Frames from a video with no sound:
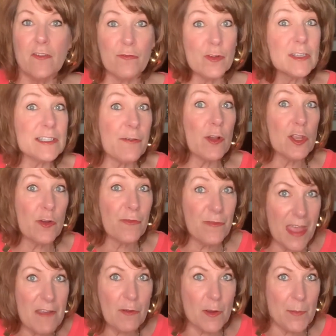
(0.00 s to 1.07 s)
first of all, your
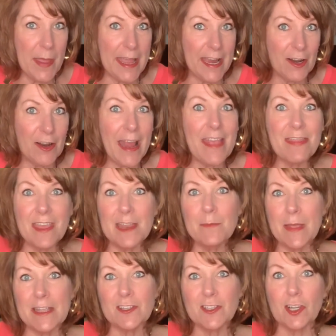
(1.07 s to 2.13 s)
favorite pair, and then
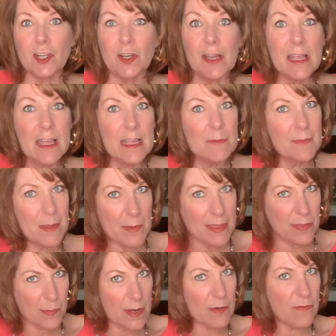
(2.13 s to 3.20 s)
measure maybe
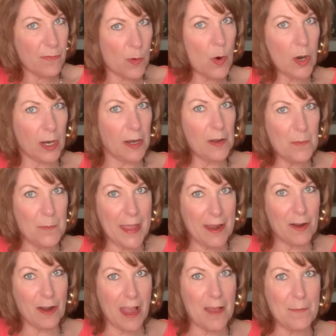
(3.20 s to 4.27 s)
3 or 4
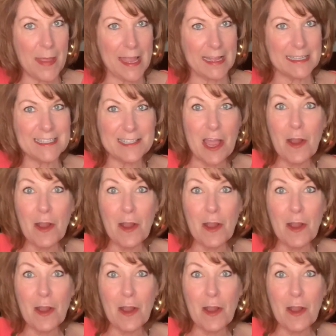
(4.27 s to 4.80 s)
pair of pants.